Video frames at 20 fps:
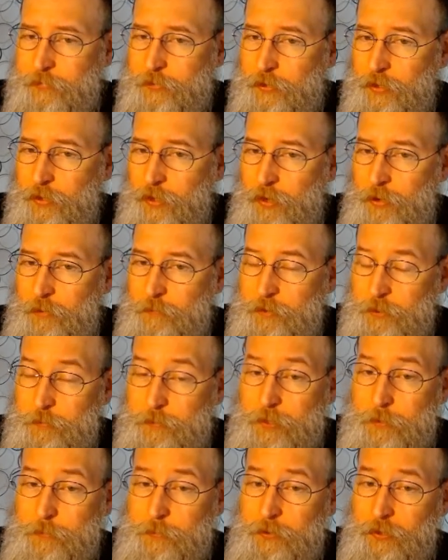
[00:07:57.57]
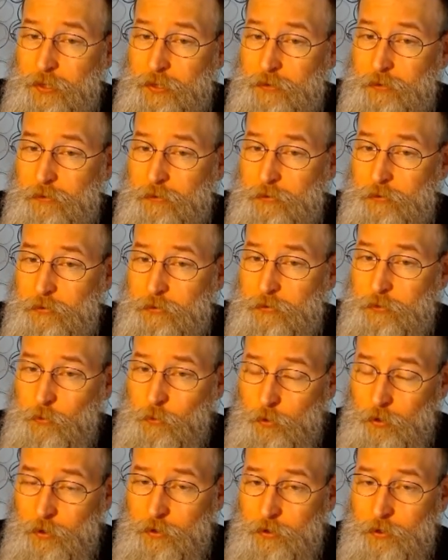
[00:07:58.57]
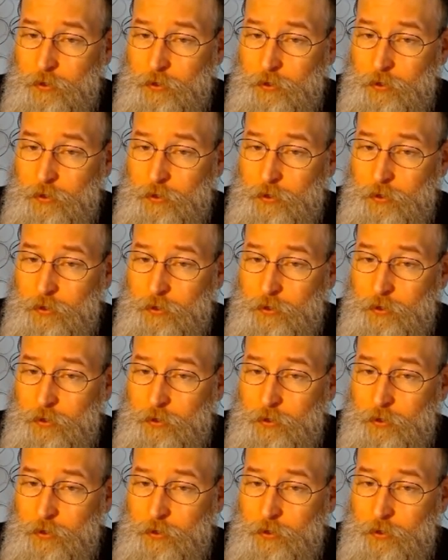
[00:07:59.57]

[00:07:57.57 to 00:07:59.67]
manipulate Thor.